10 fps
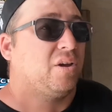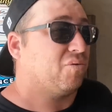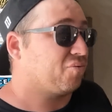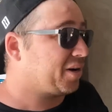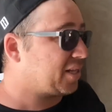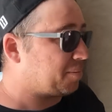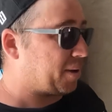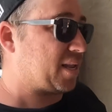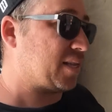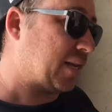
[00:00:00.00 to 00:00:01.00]
really
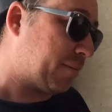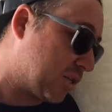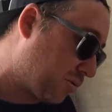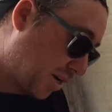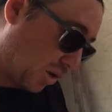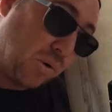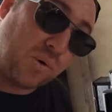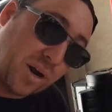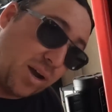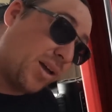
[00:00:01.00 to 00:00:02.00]
badly damaged rear
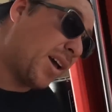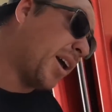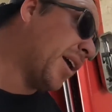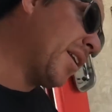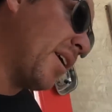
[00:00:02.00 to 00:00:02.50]
quarter. And